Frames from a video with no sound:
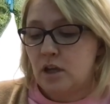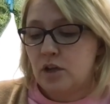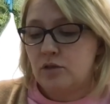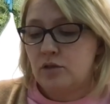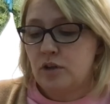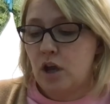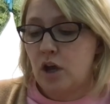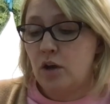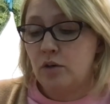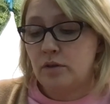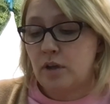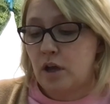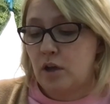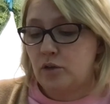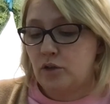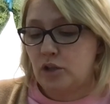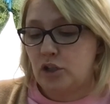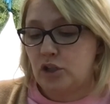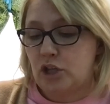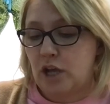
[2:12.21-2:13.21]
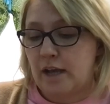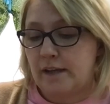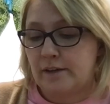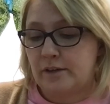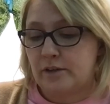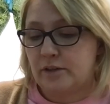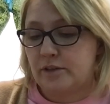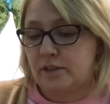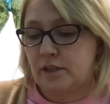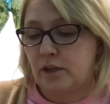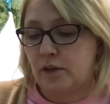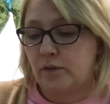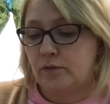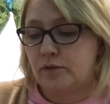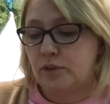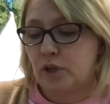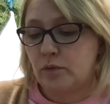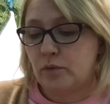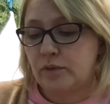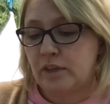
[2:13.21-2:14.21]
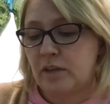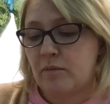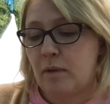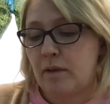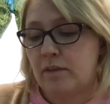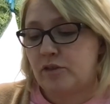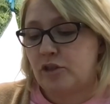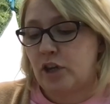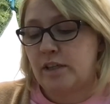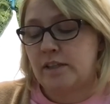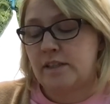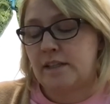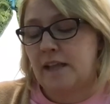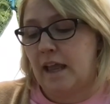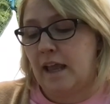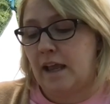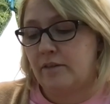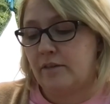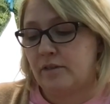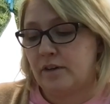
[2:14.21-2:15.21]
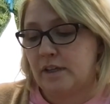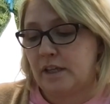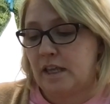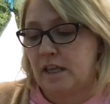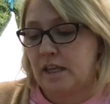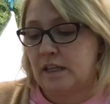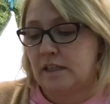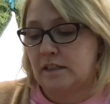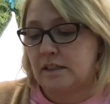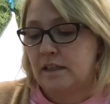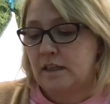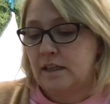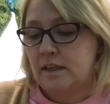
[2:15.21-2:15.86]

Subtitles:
No, no, she chided herself. Don't think about Jason ever again.